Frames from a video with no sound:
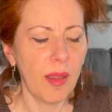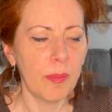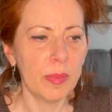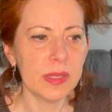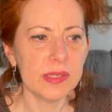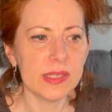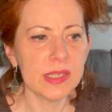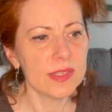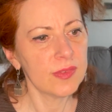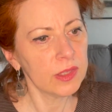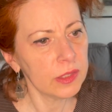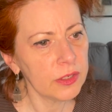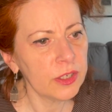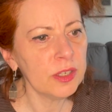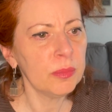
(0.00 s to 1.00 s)
But since we
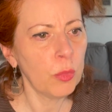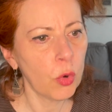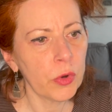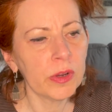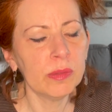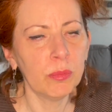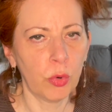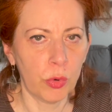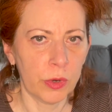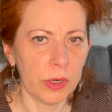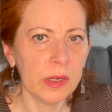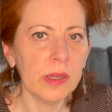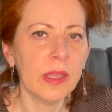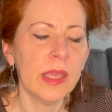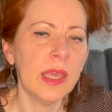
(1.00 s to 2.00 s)
learn more and more,